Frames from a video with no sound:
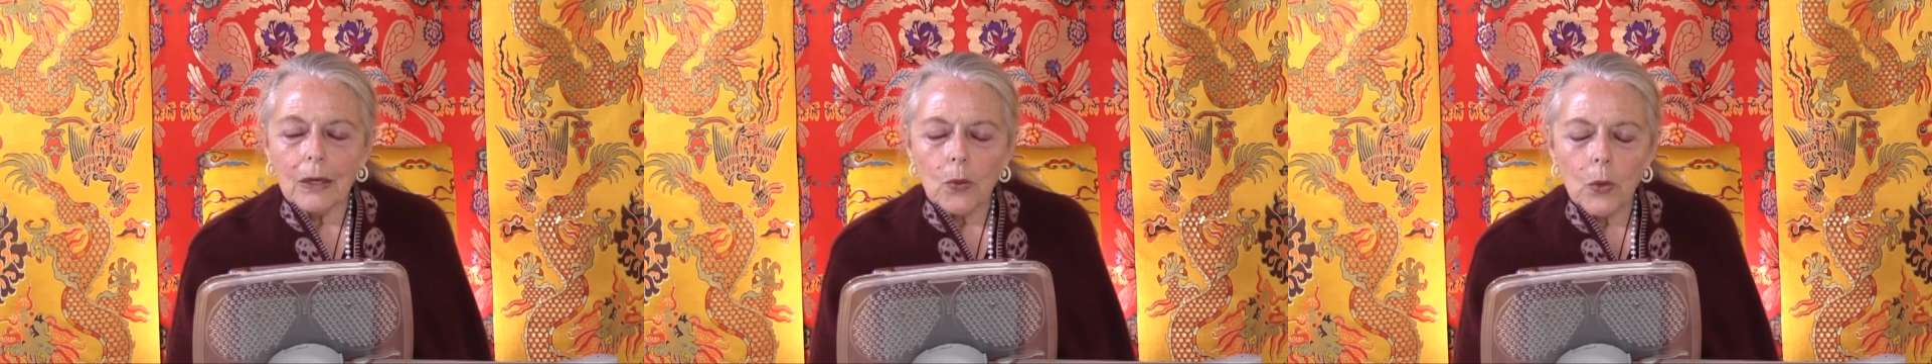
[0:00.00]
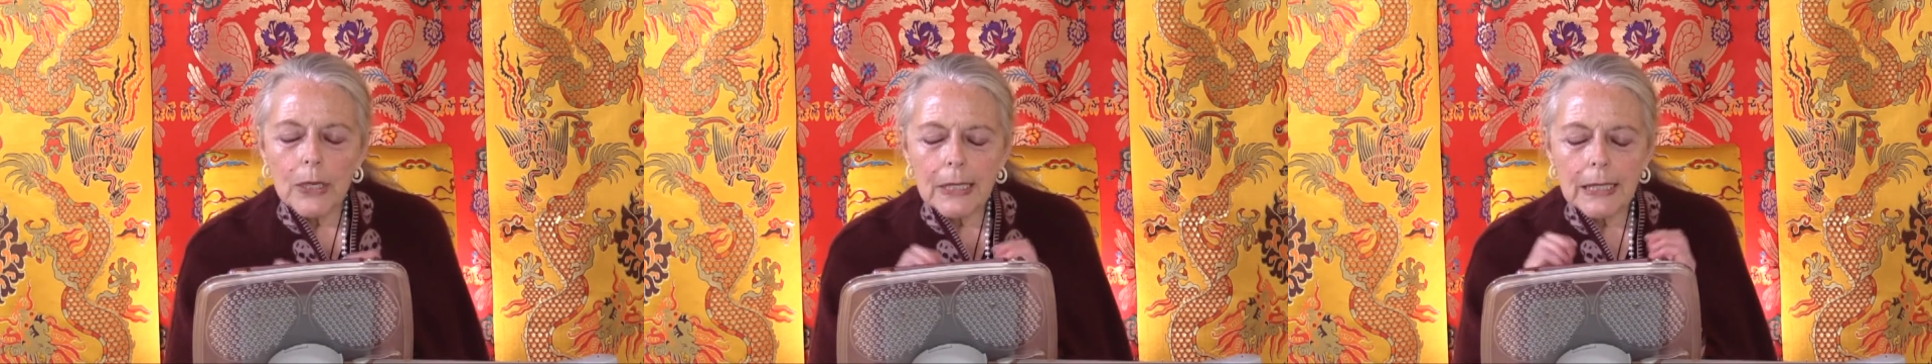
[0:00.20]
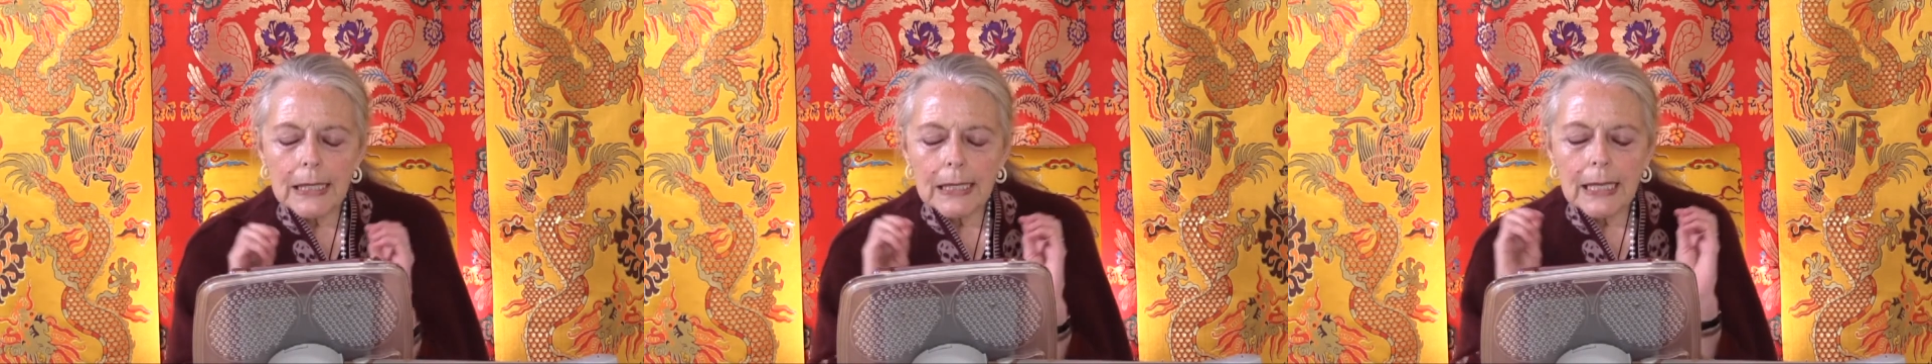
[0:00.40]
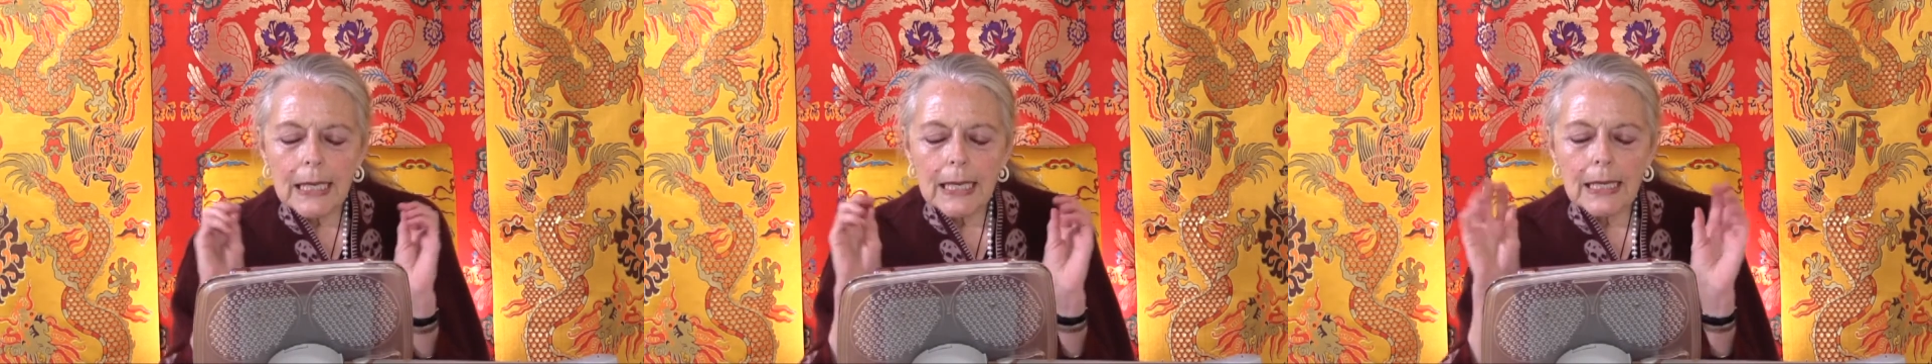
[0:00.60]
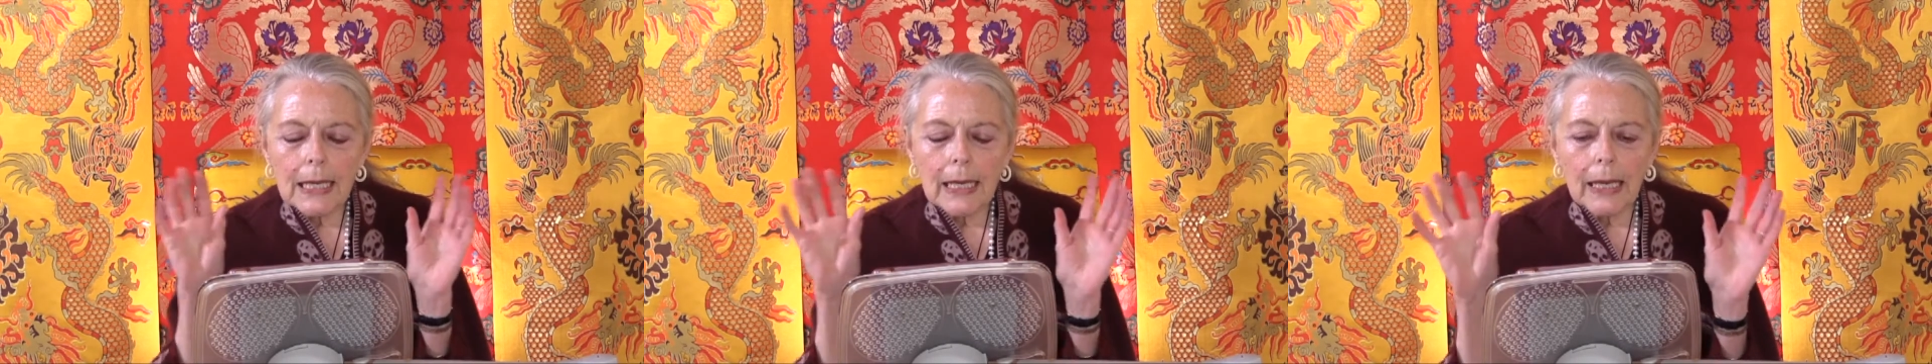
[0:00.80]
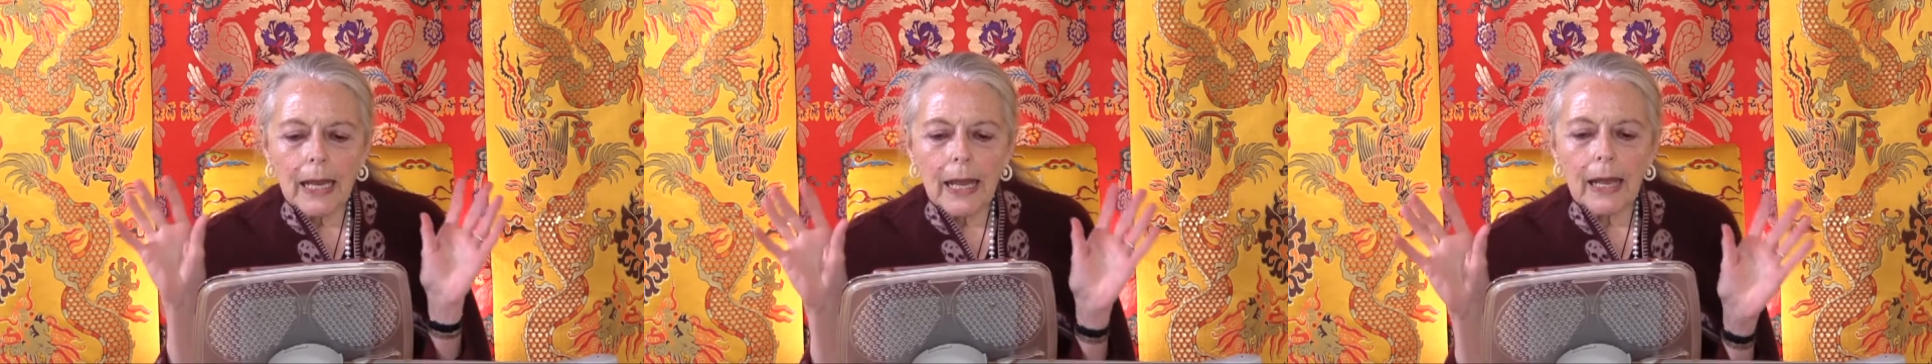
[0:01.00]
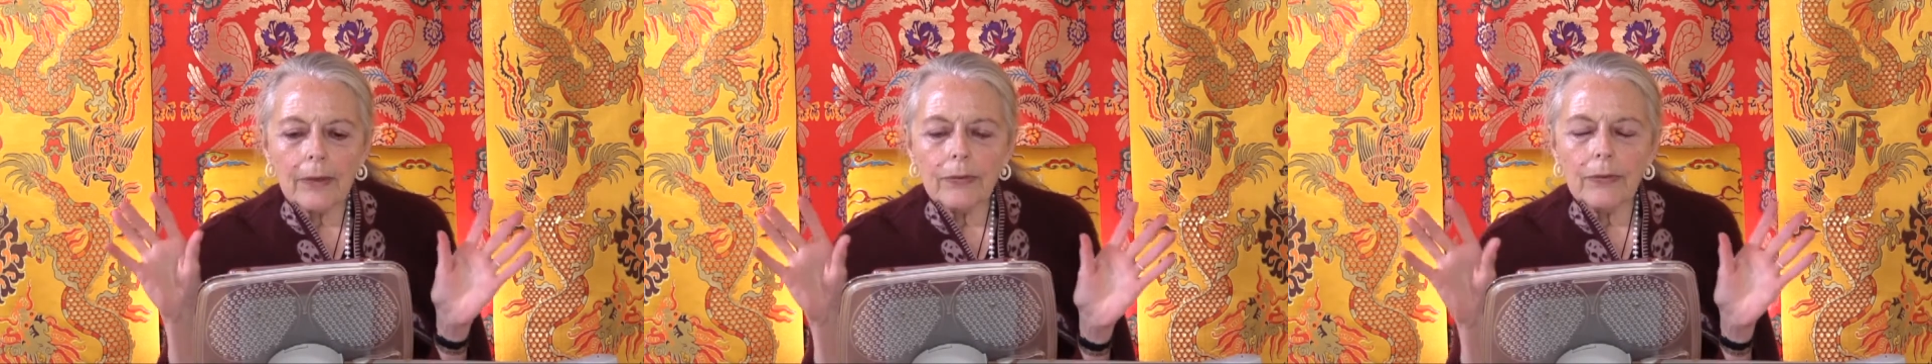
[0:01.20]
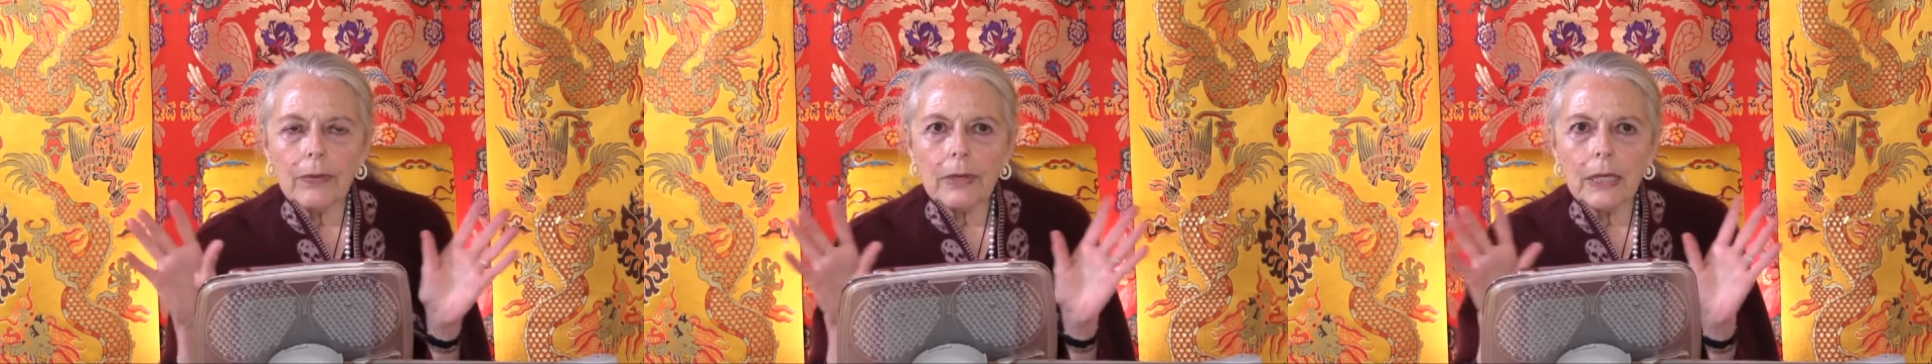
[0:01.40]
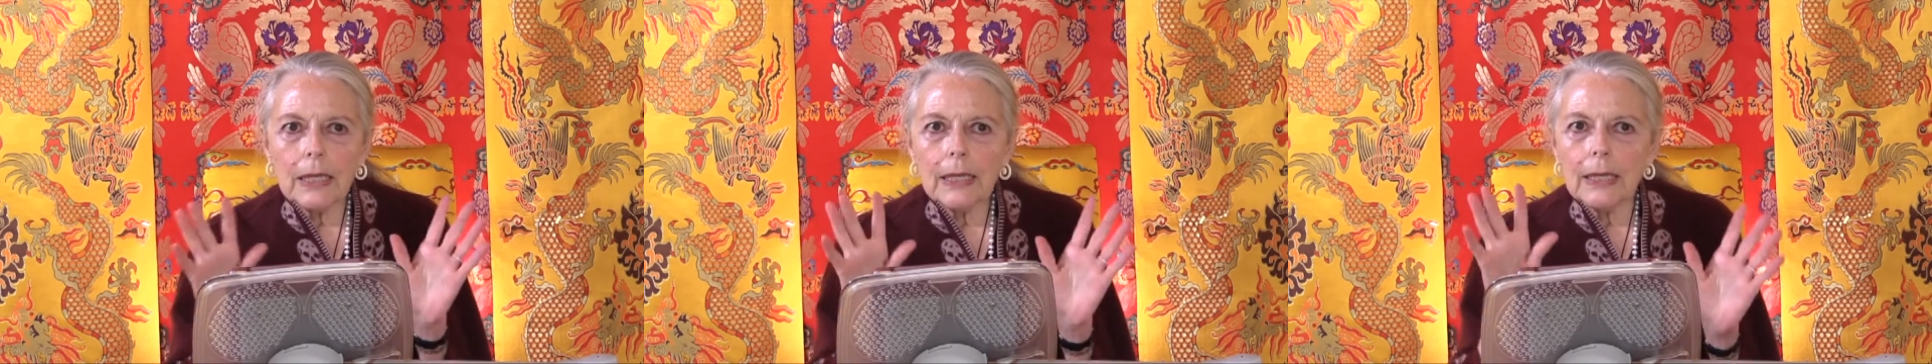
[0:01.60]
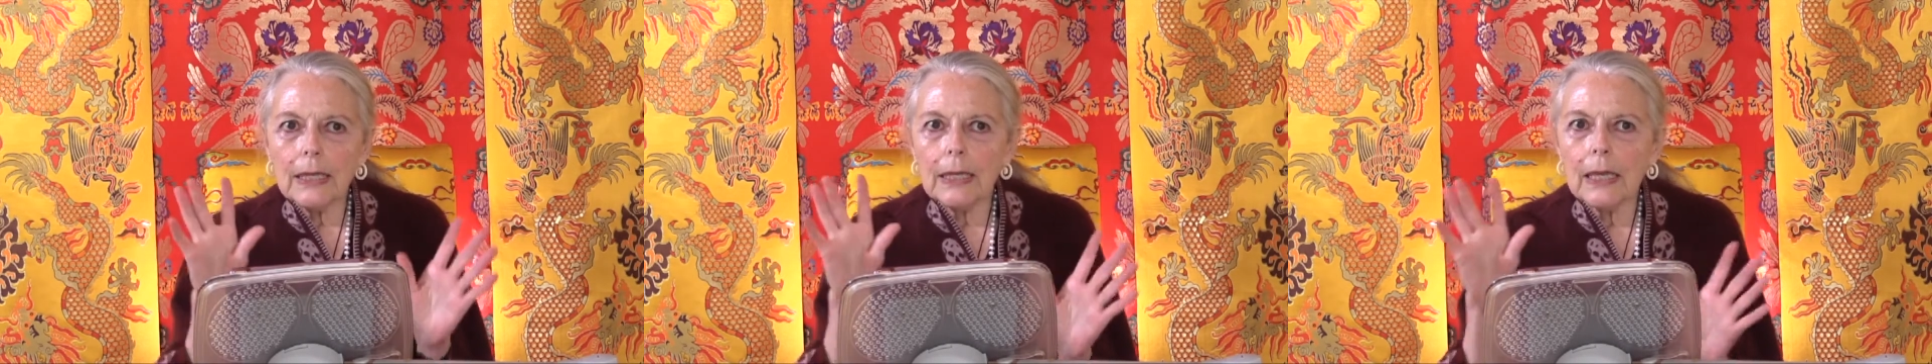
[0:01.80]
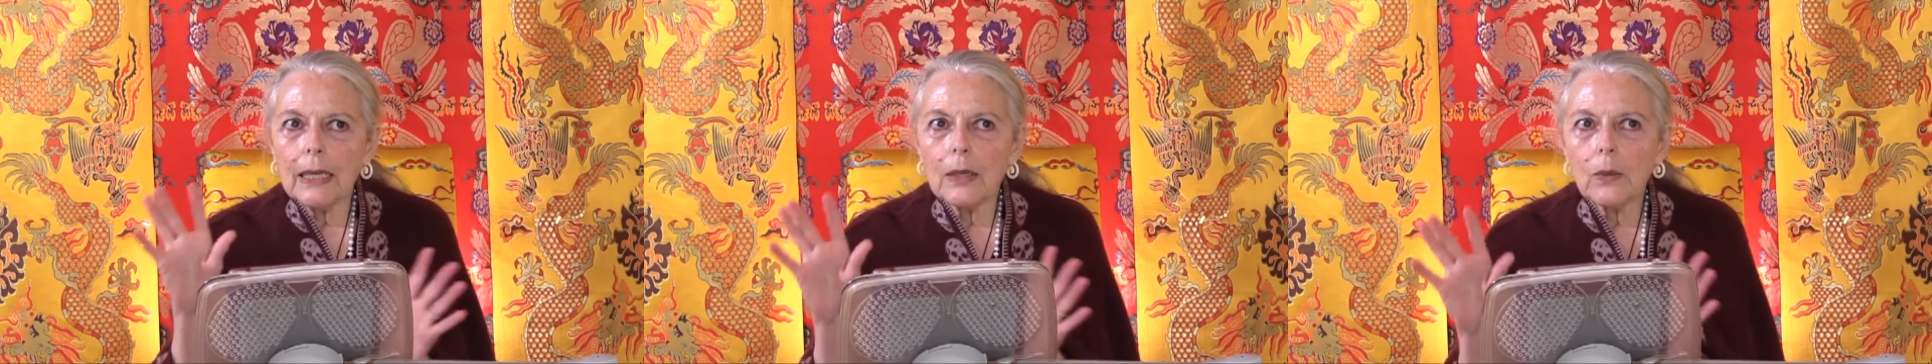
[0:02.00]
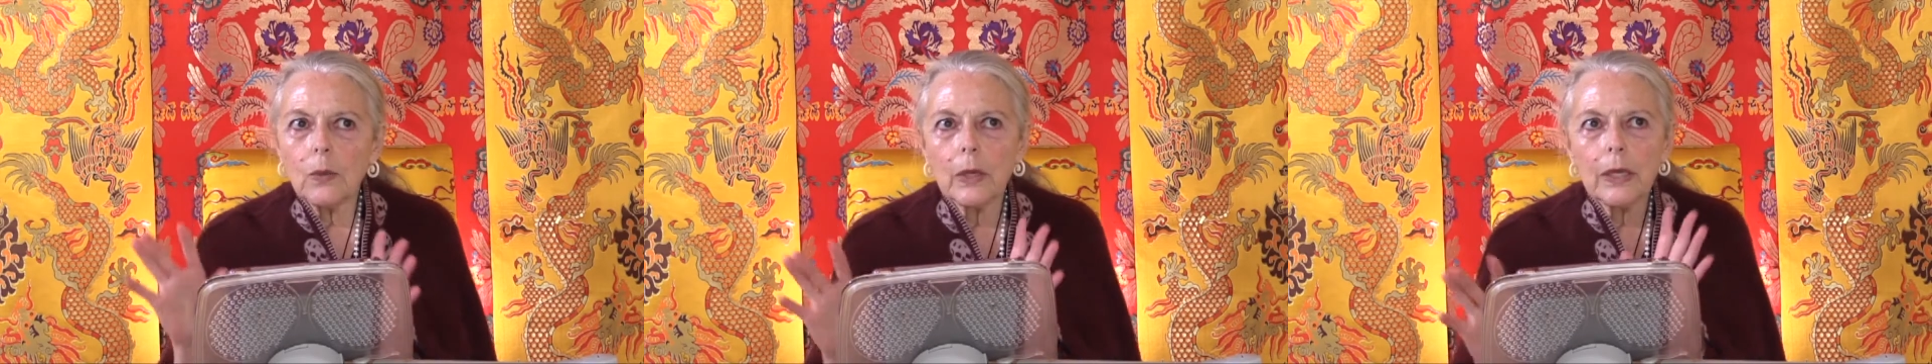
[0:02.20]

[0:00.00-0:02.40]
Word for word: We see that everything